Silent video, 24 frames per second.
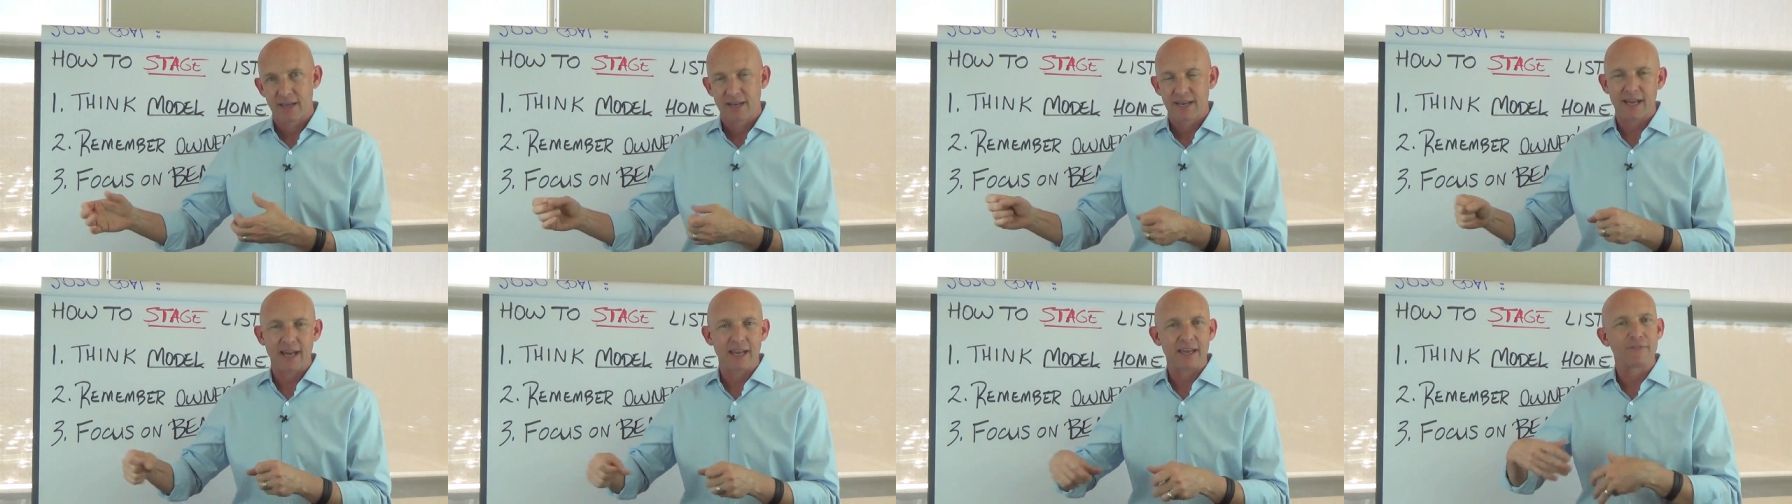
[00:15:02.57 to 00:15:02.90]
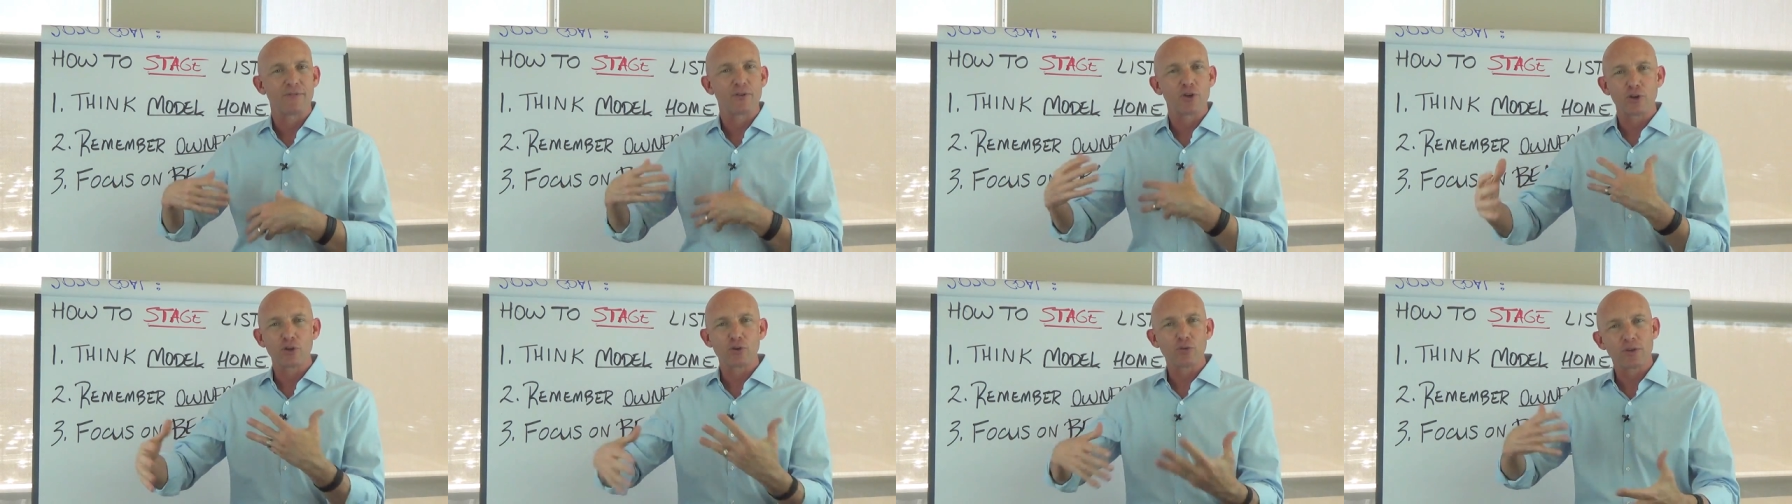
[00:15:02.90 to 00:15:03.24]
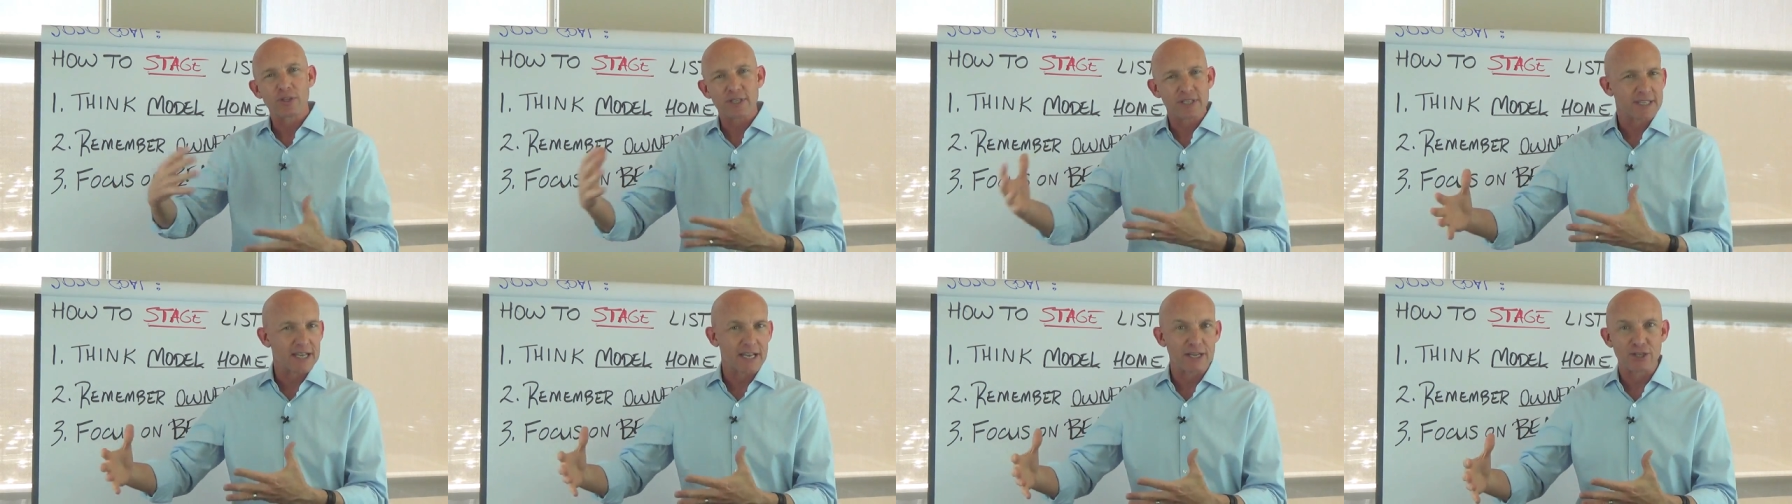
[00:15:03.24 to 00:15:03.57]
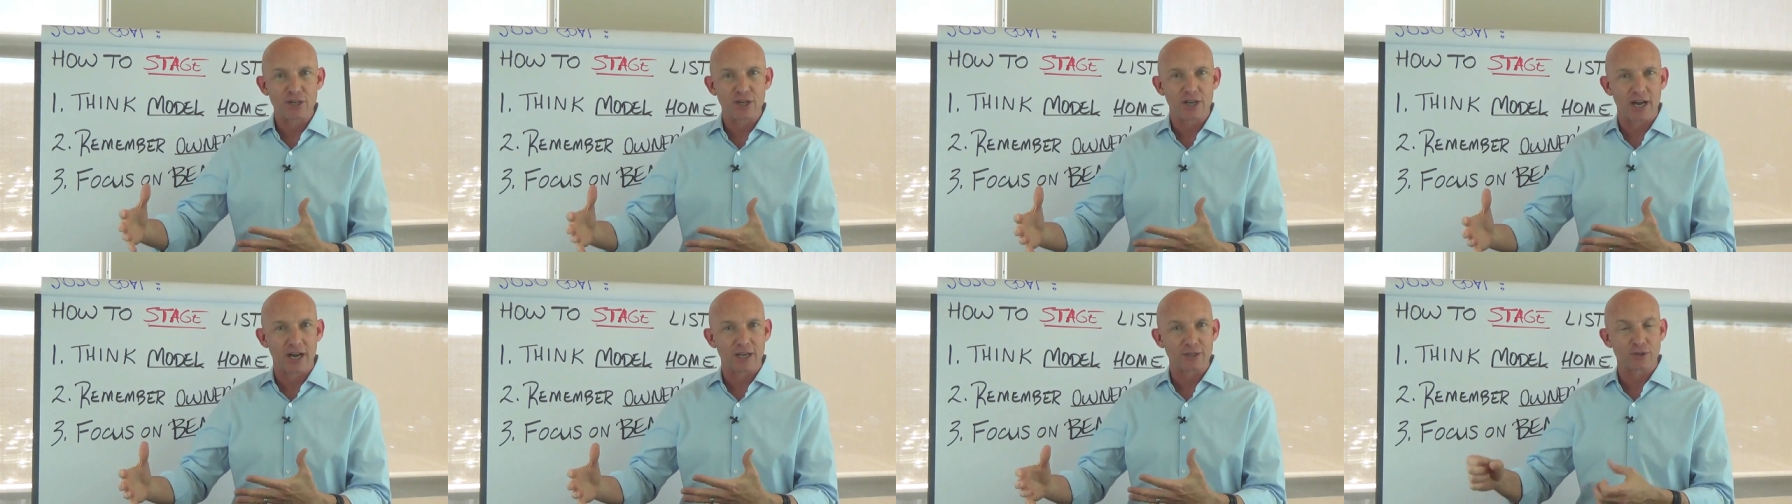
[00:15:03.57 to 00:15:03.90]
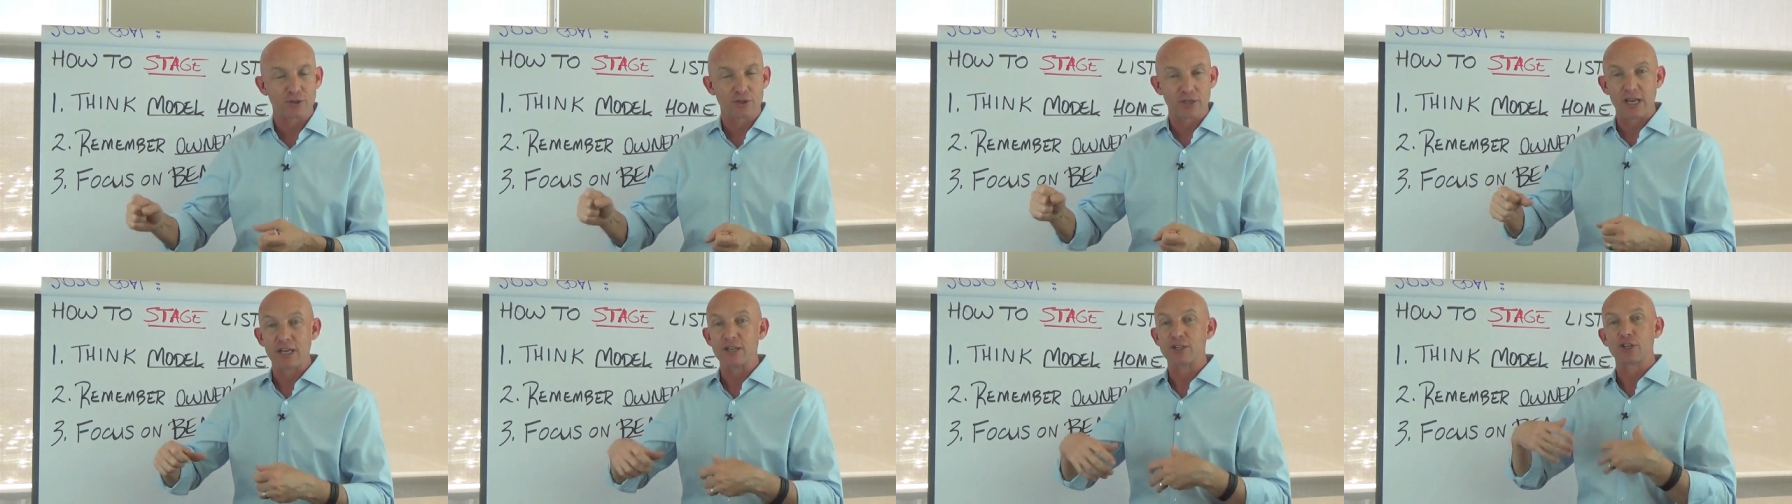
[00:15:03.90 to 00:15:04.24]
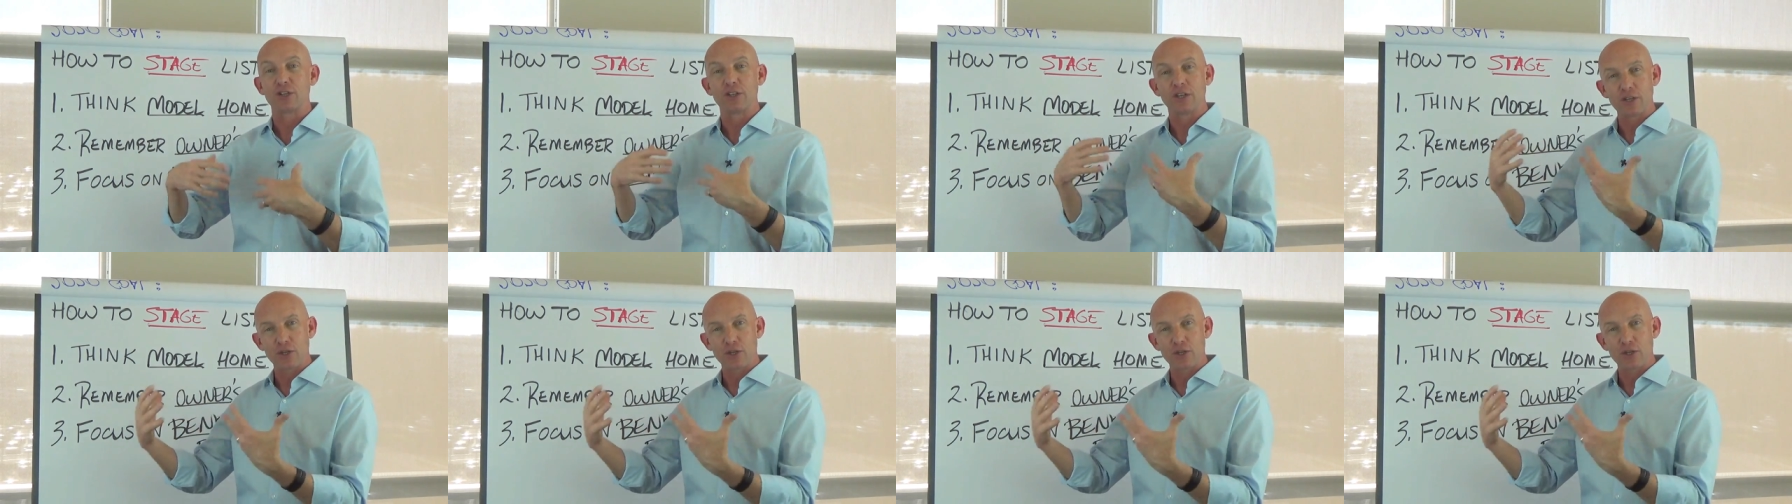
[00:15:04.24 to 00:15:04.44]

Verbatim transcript: Now, if you're doing the staging consultation,